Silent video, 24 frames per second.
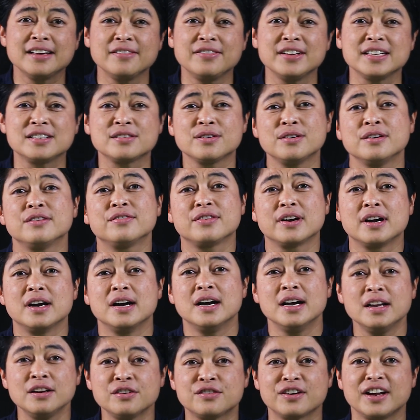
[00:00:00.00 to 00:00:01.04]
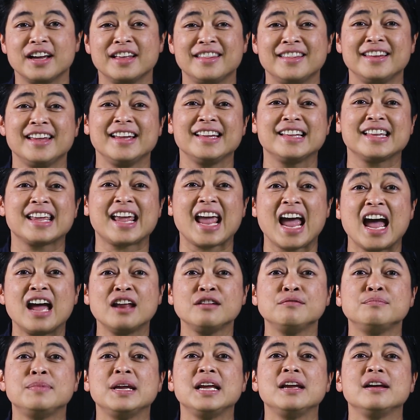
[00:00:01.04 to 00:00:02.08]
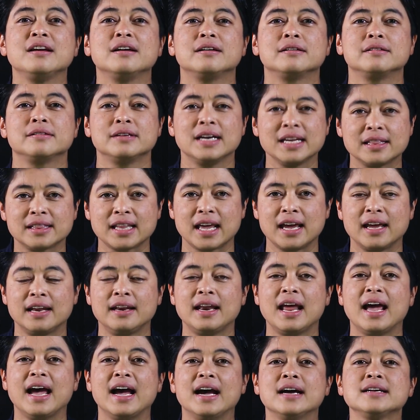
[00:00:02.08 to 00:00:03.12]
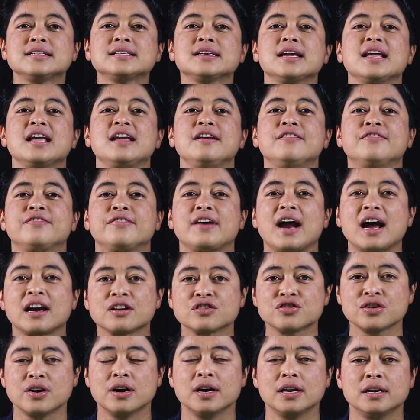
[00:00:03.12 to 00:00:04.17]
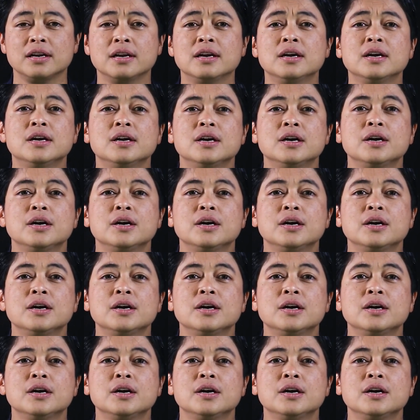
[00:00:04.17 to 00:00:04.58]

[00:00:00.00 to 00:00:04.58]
if it's over 100, it can be written as a fraction.